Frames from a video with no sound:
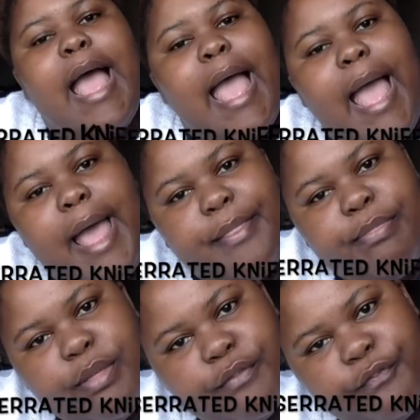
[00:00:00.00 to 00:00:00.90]

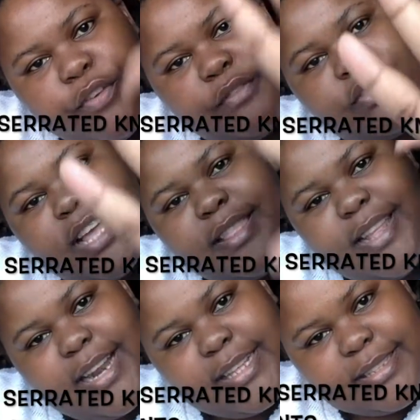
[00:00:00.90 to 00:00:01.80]
And the fifth and the
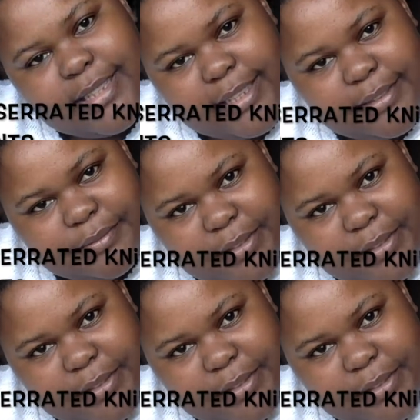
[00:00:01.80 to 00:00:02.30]
last thing